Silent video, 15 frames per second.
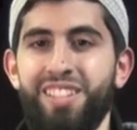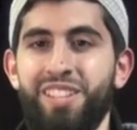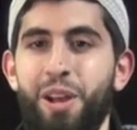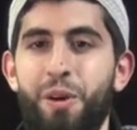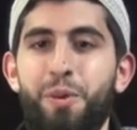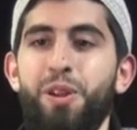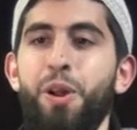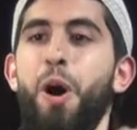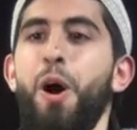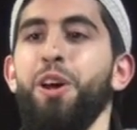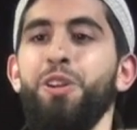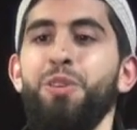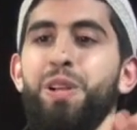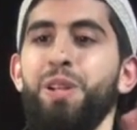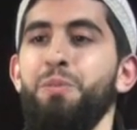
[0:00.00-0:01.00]
You know, we're not
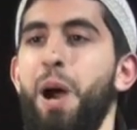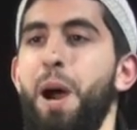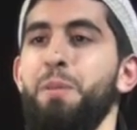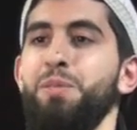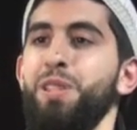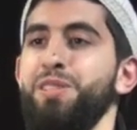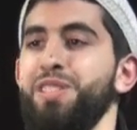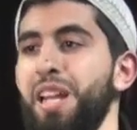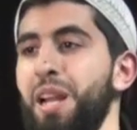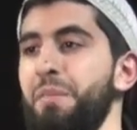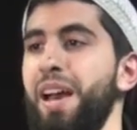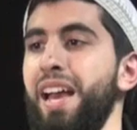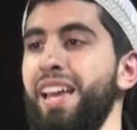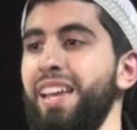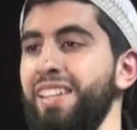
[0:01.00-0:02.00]
honoring Muhammad sallallahu alaihi
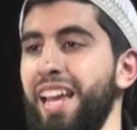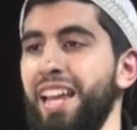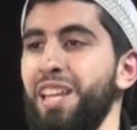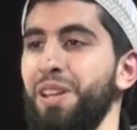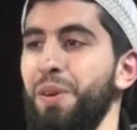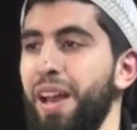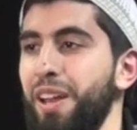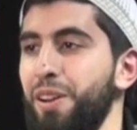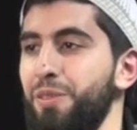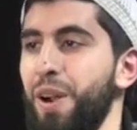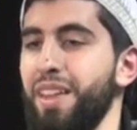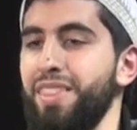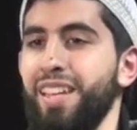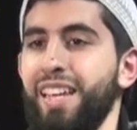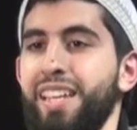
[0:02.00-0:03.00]
wasallam in any way.
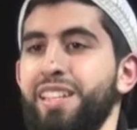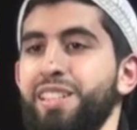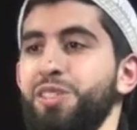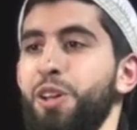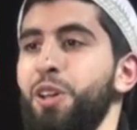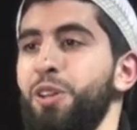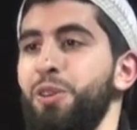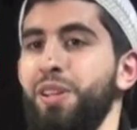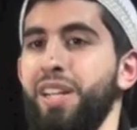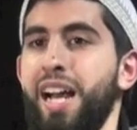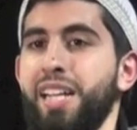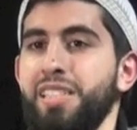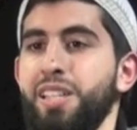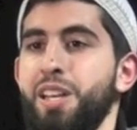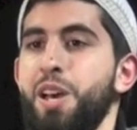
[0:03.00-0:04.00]
Rather, he is honoring
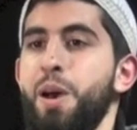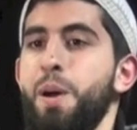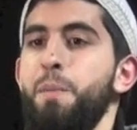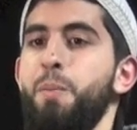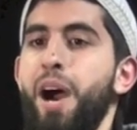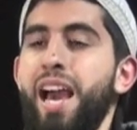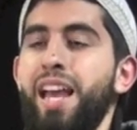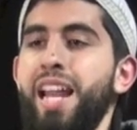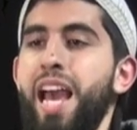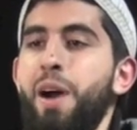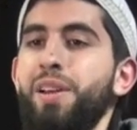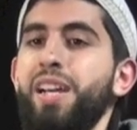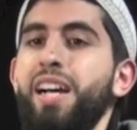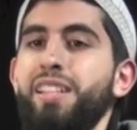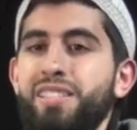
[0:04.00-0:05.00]
us by
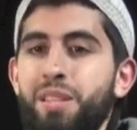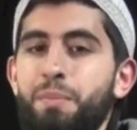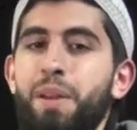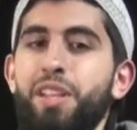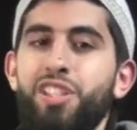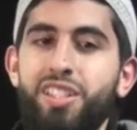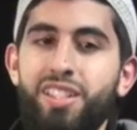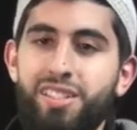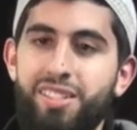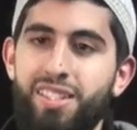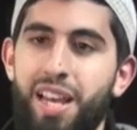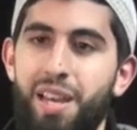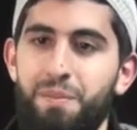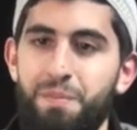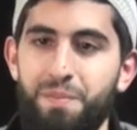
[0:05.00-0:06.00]
allowing us to mention his
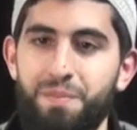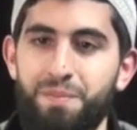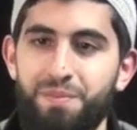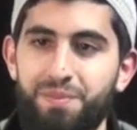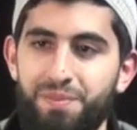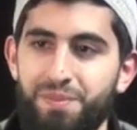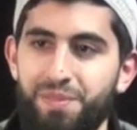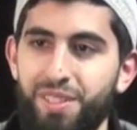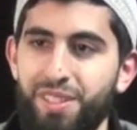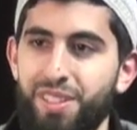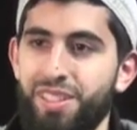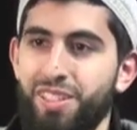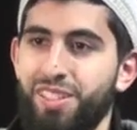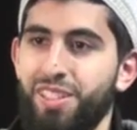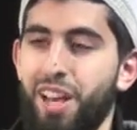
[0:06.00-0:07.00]
name.
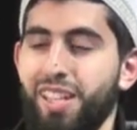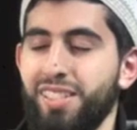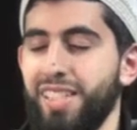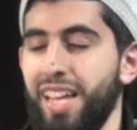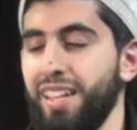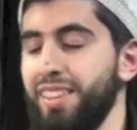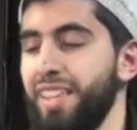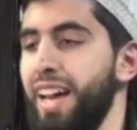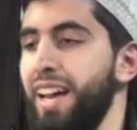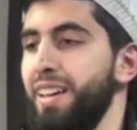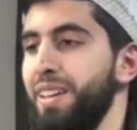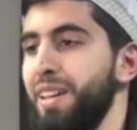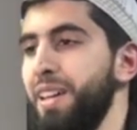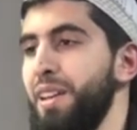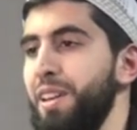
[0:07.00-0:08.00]
So I say
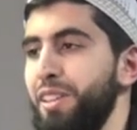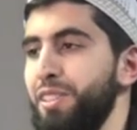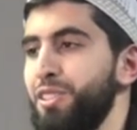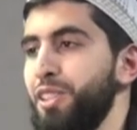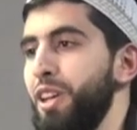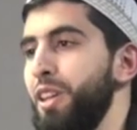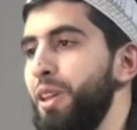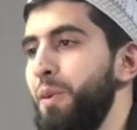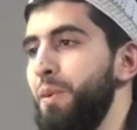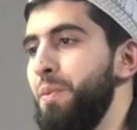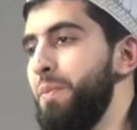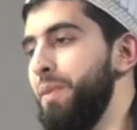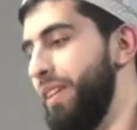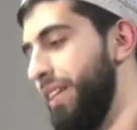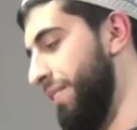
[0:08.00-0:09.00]
that, and inshallah
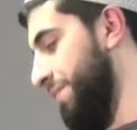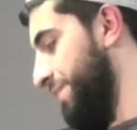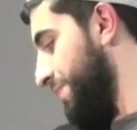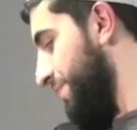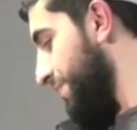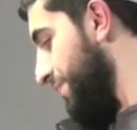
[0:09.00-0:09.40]
we begin.